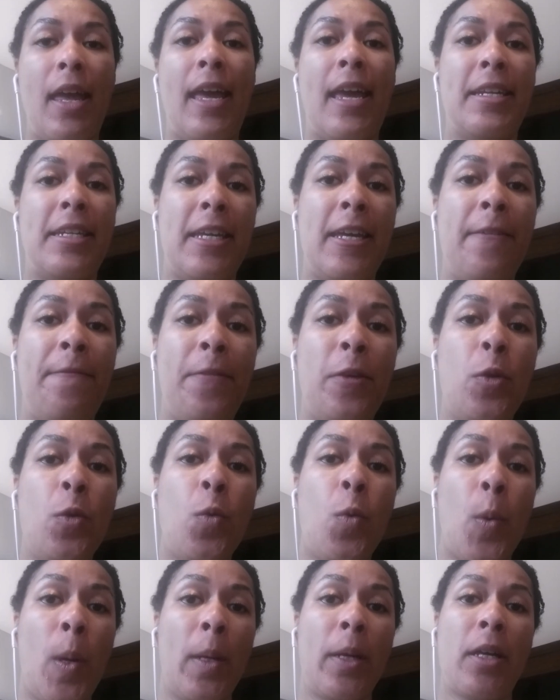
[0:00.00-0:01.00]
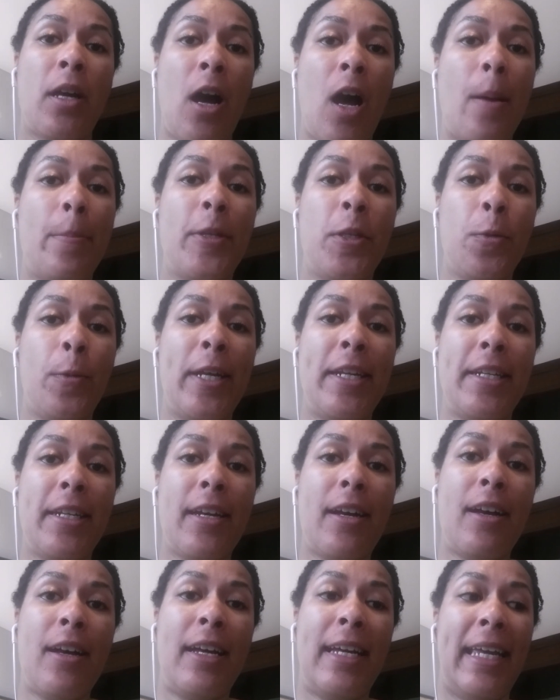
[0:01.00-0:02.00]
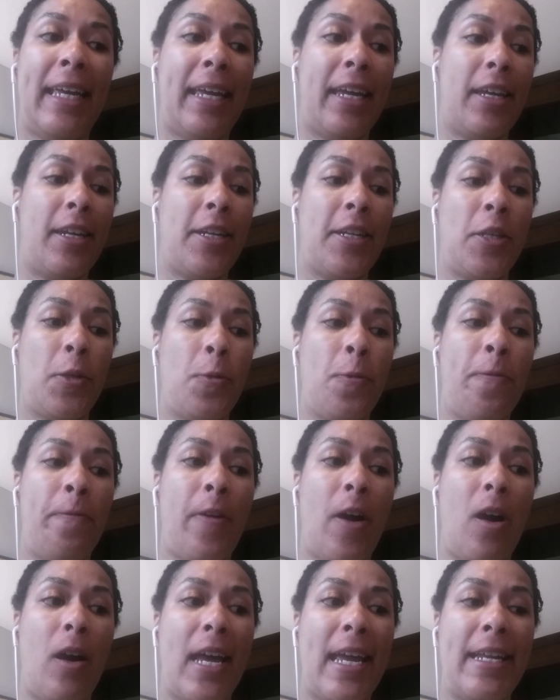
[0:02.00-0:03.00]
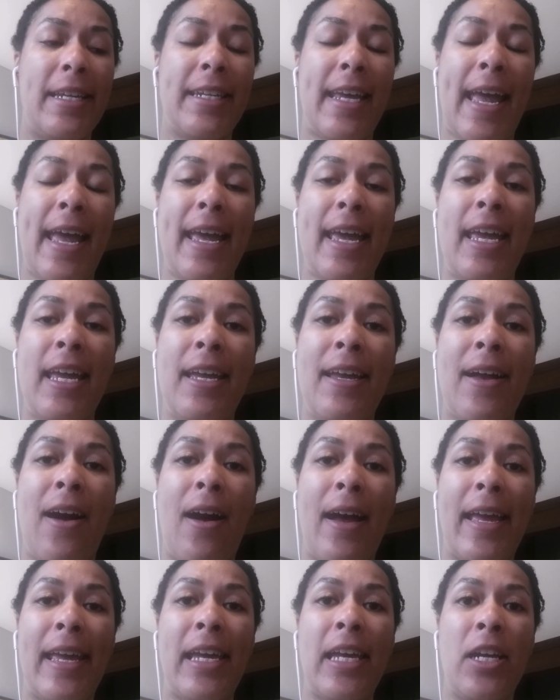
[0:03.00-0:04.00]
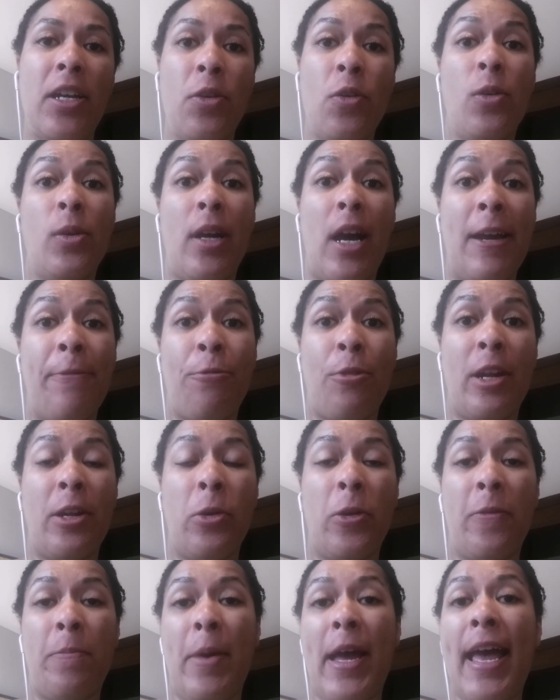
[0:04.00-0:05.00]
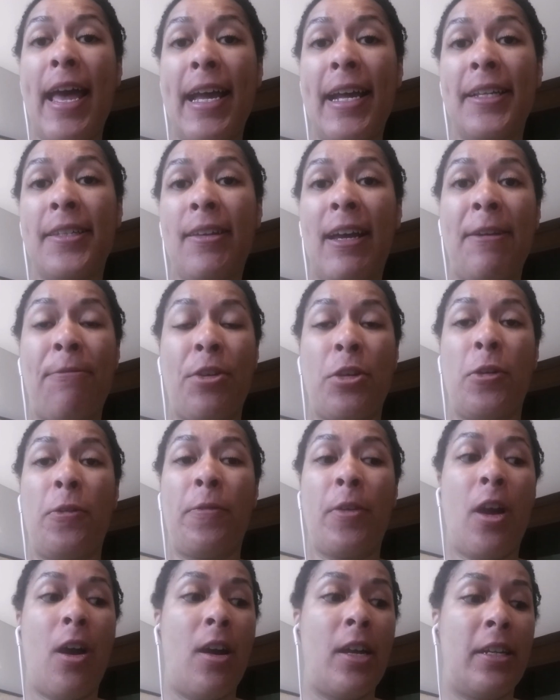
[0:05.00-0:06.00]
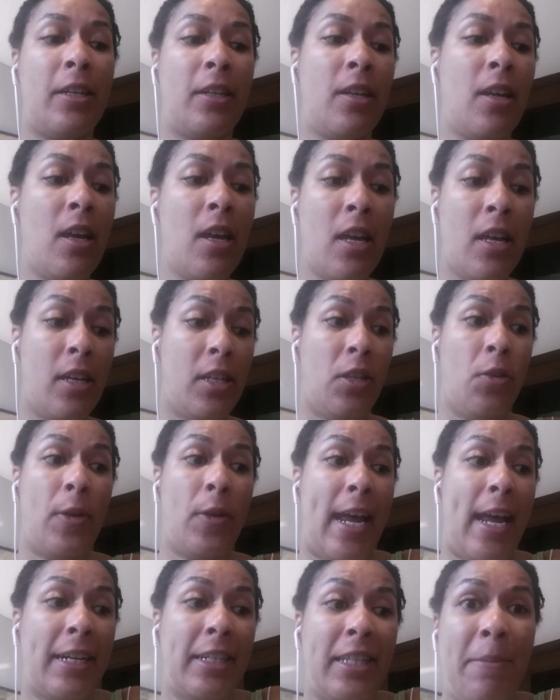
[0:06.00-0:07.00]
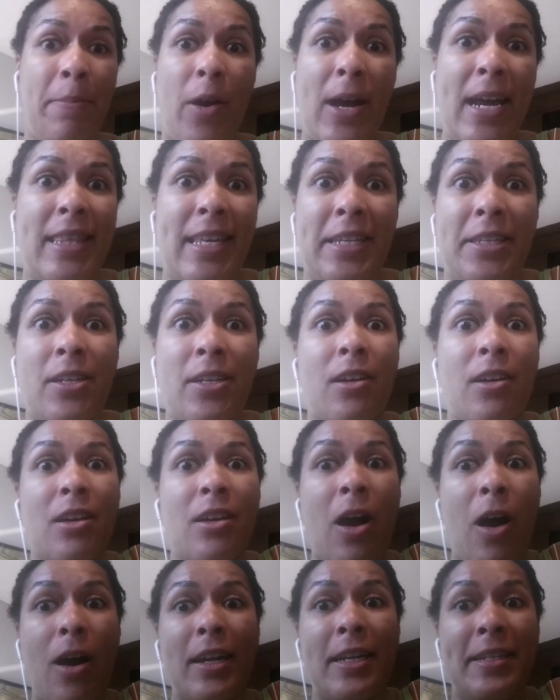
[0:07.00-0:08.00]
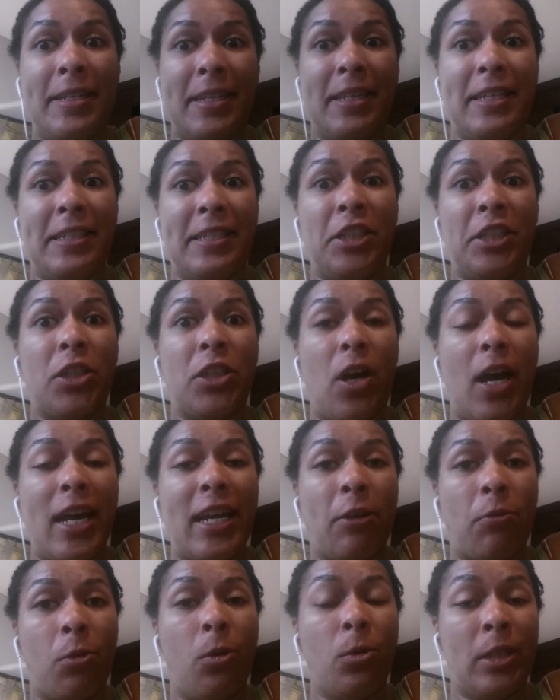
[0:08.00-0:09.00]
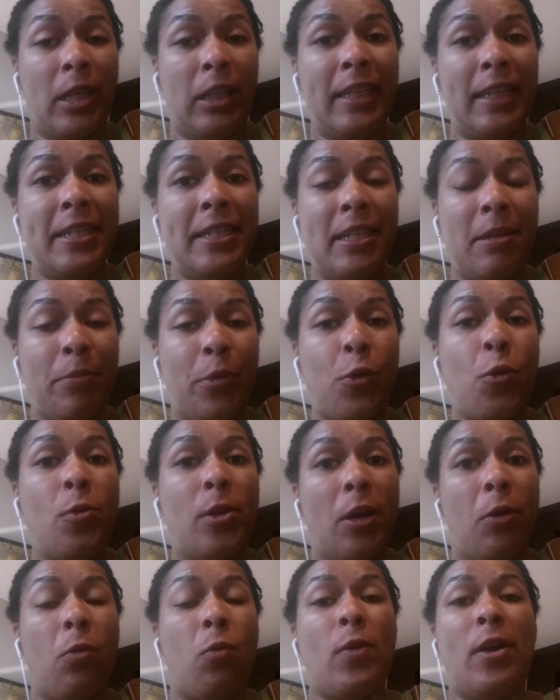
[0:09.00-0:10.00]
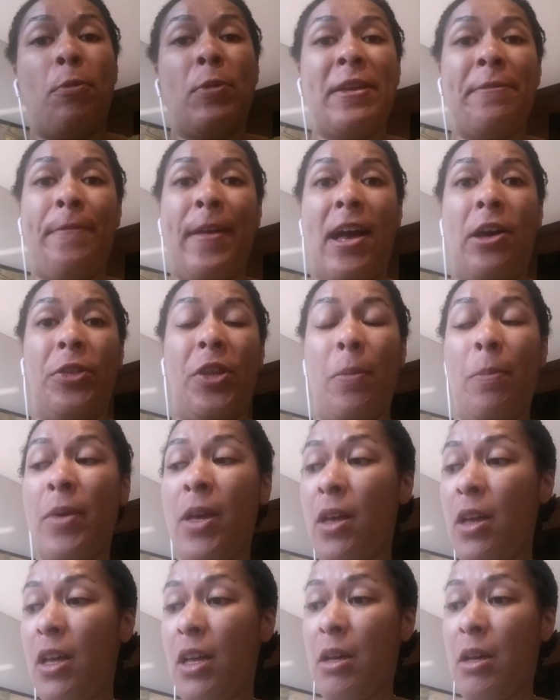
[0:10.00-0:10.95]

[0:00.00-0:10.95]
And if you come to India and you find, hey, I've run out of pads, I've run out of cotton, you can actually buy these cottons in these giant rolls, at least in Pune, we found them.